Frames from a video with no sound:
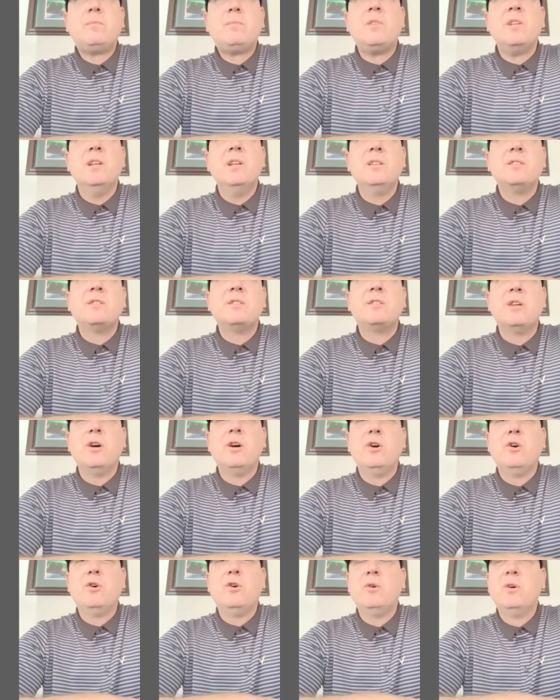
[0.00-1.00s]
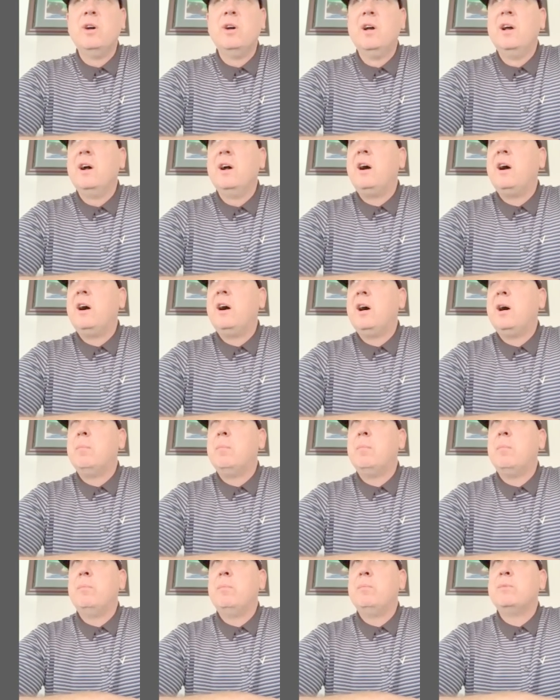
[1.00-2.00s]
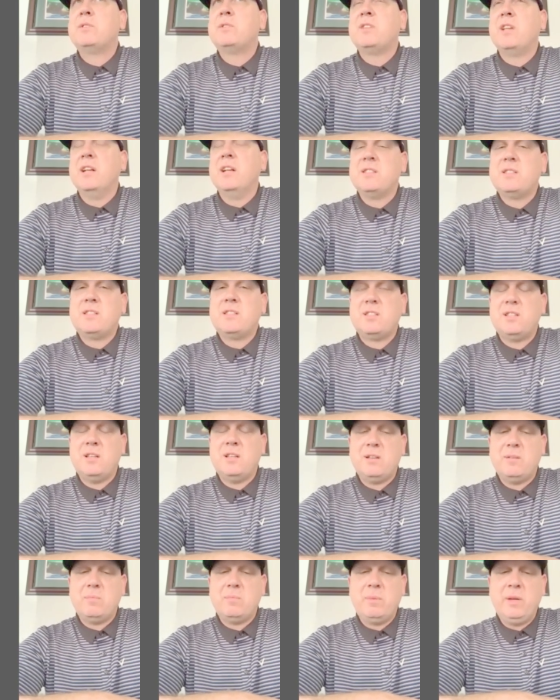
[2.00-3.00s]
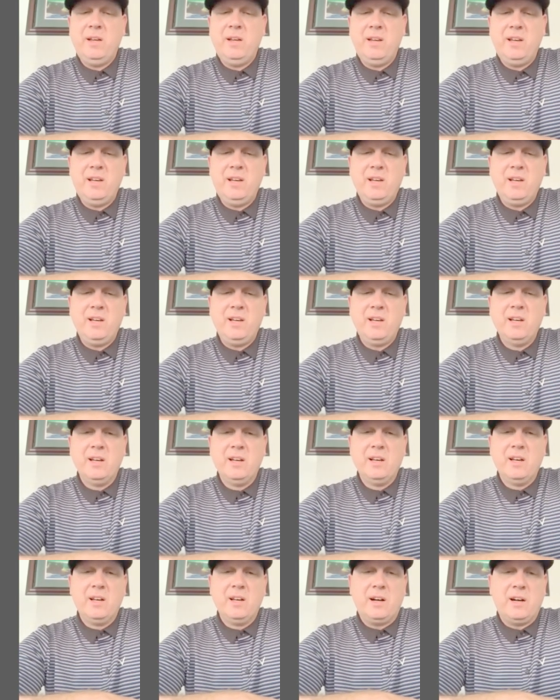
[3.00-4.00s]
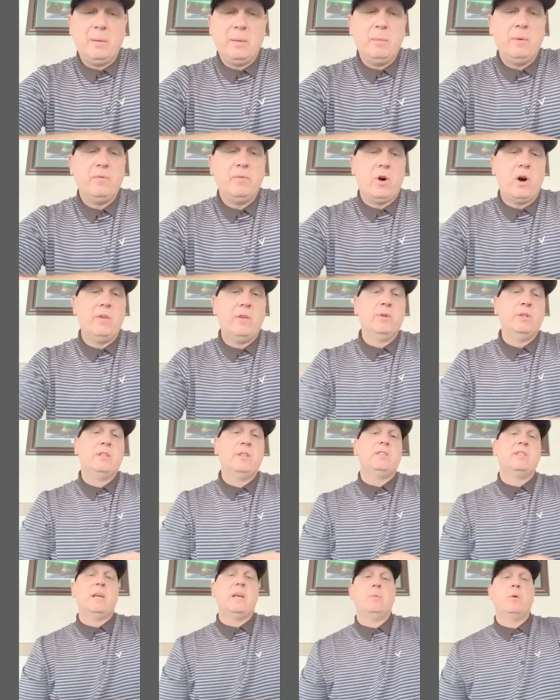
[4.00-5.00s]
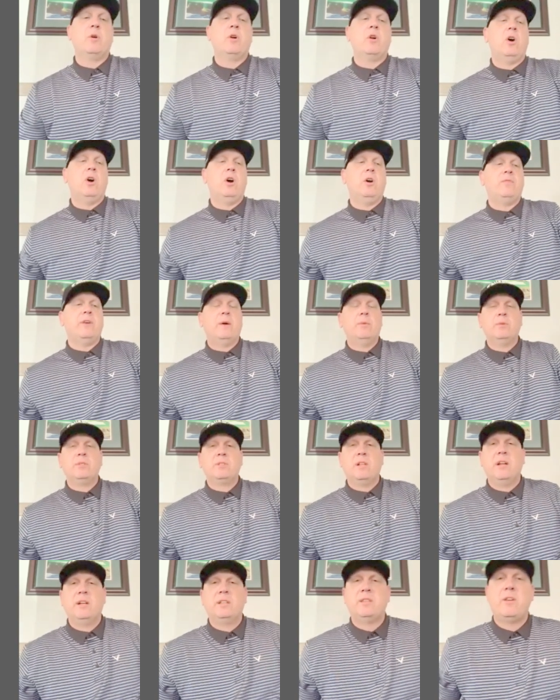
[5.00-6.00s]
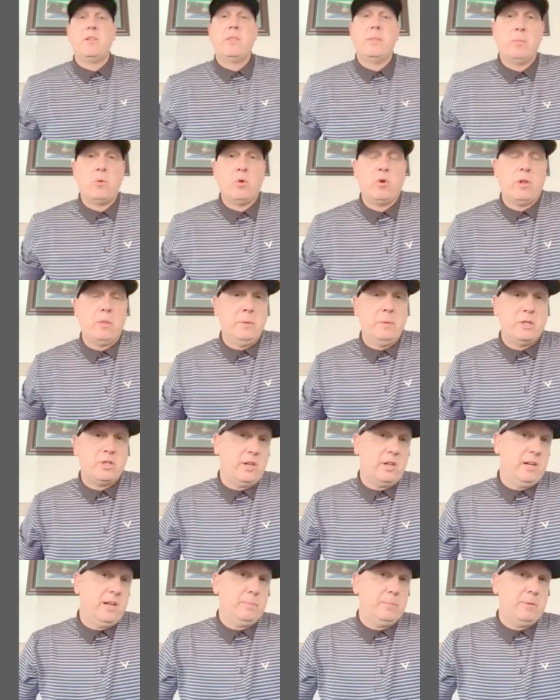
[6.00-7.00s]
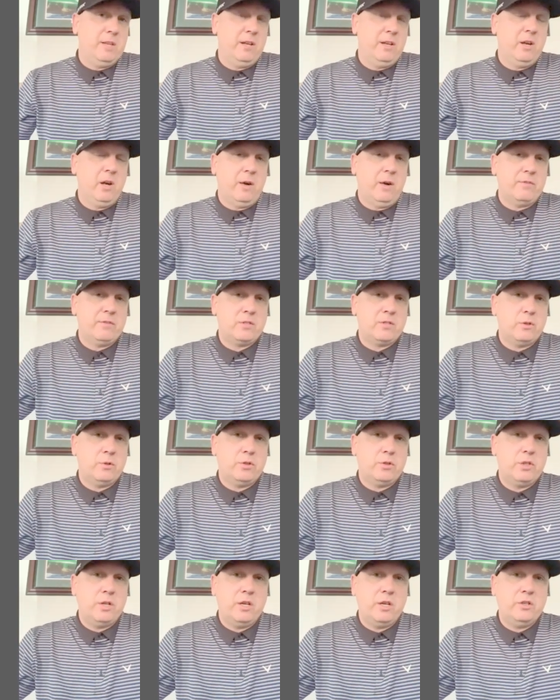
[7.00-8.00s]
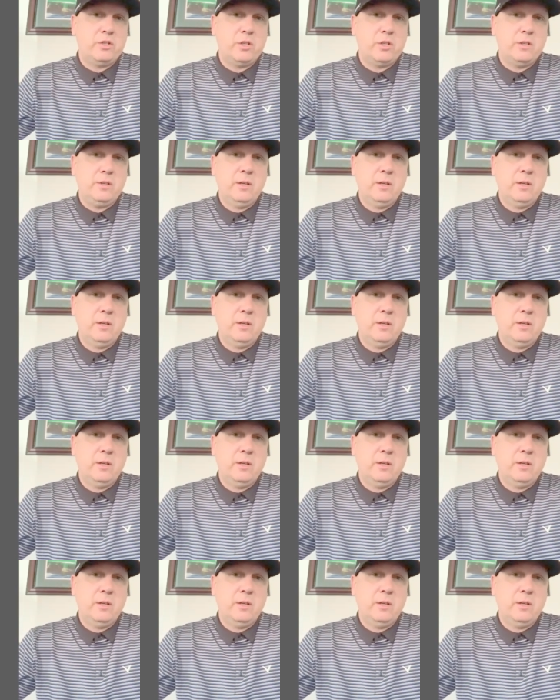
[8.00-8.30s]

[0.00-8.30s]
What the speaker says: And so since being involved with disabled golf, I was elected to the board of the Michigan Amputee Golf Association.